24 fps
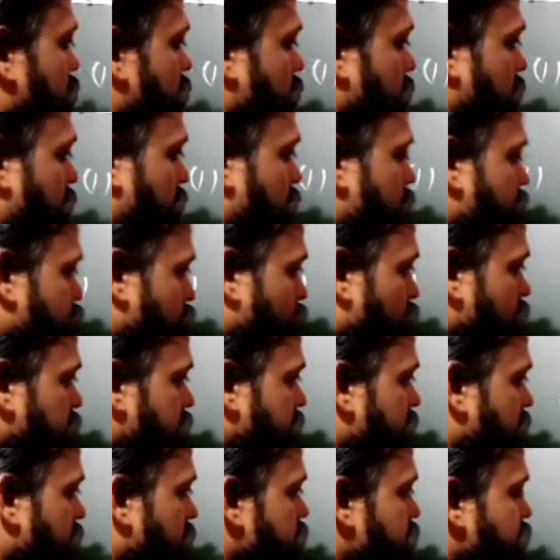In both
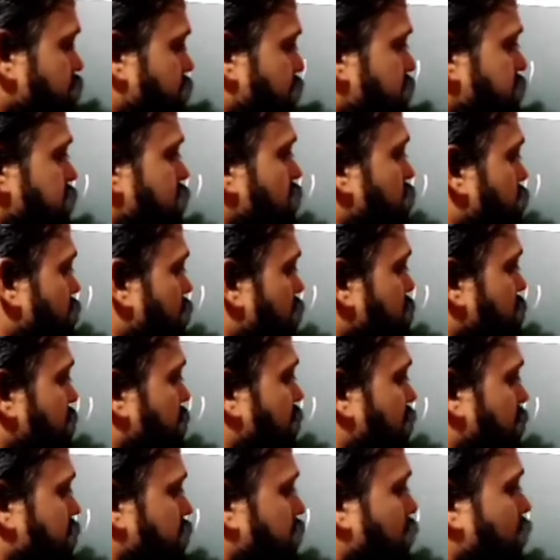terms, first of all
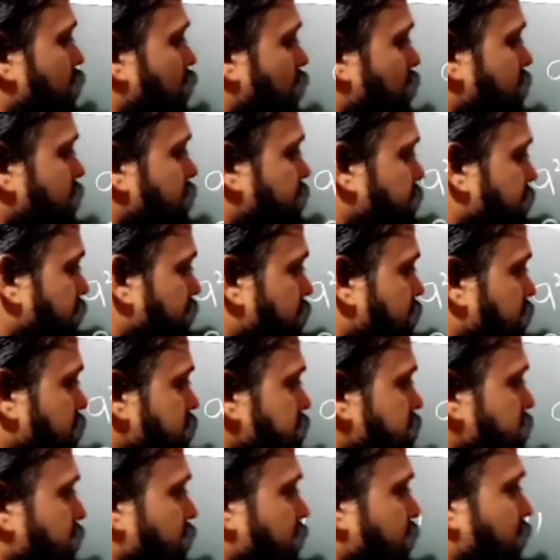mark the common factors
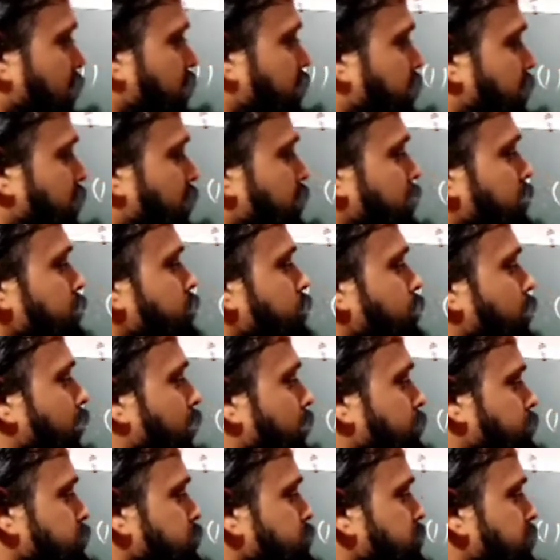and then you
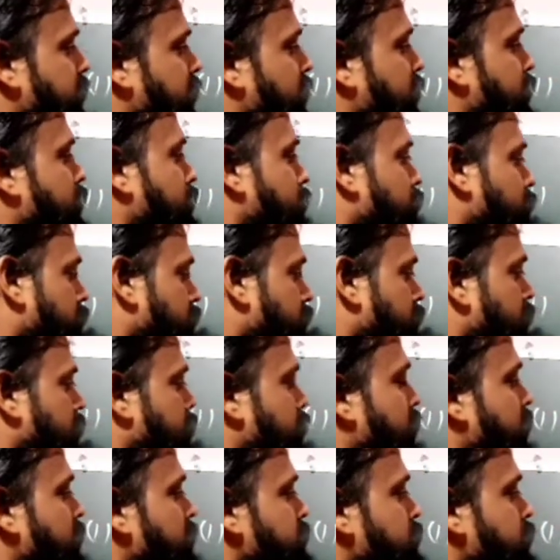have to take
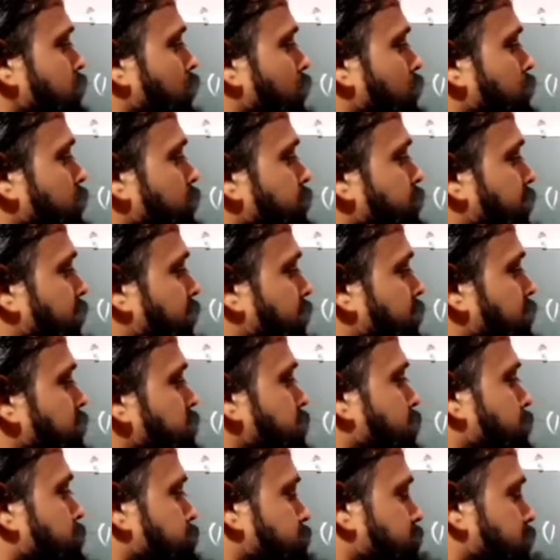these common factors
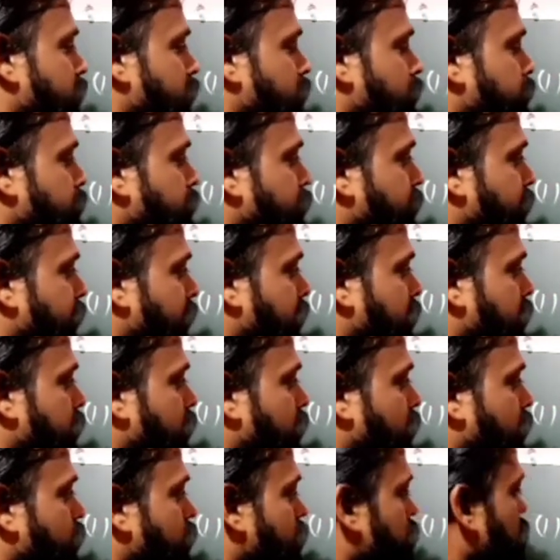outside of the bracket.
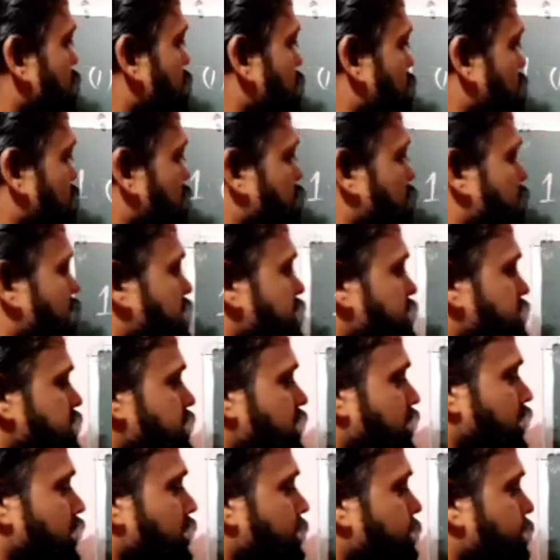How? You can
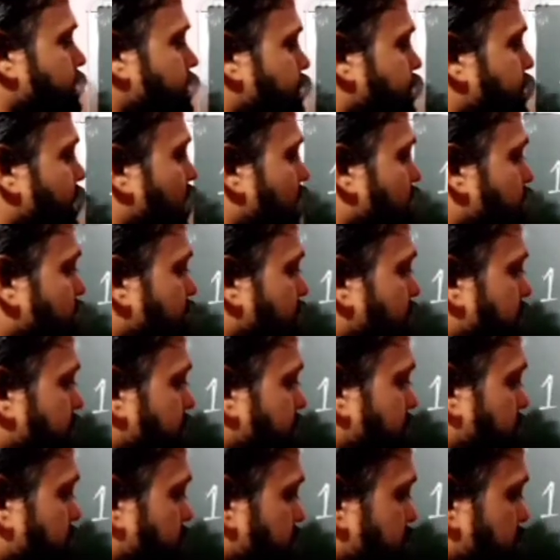see we can
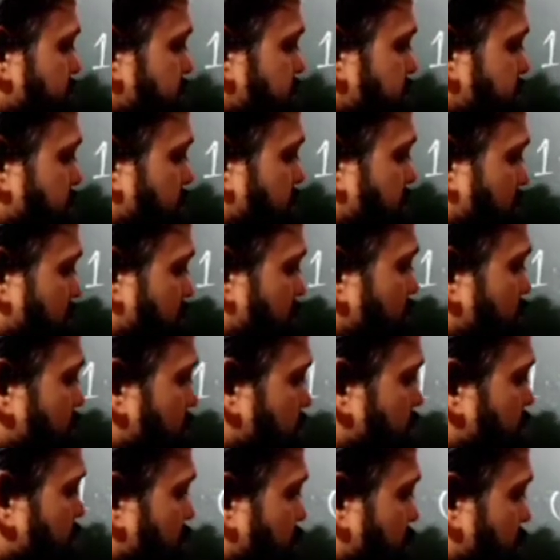write this a
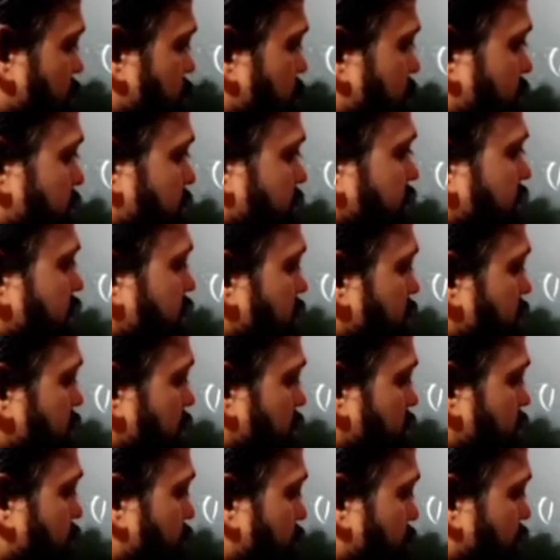multiplied by
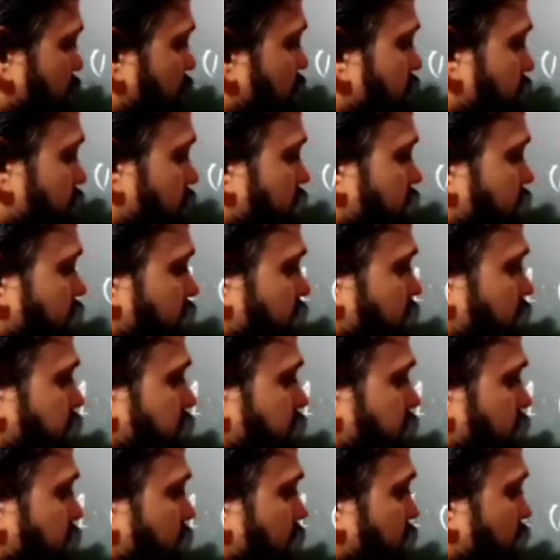b here,
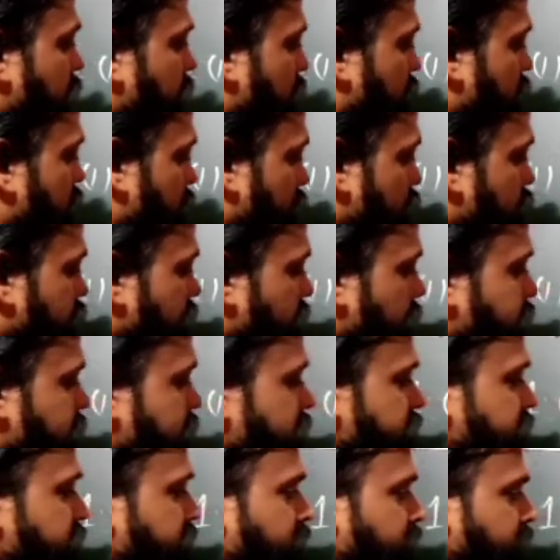and now you have to
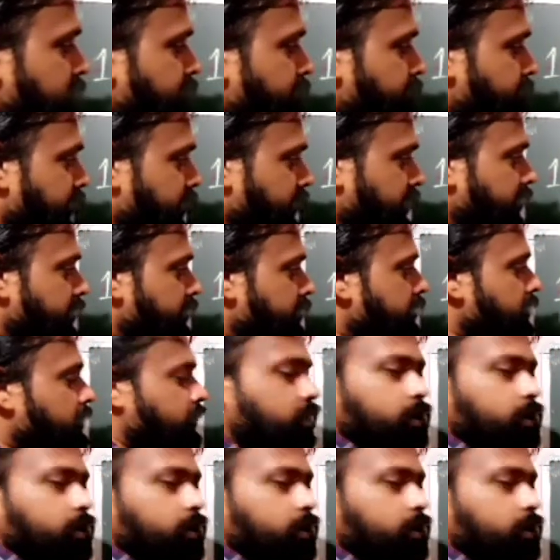start the bracket.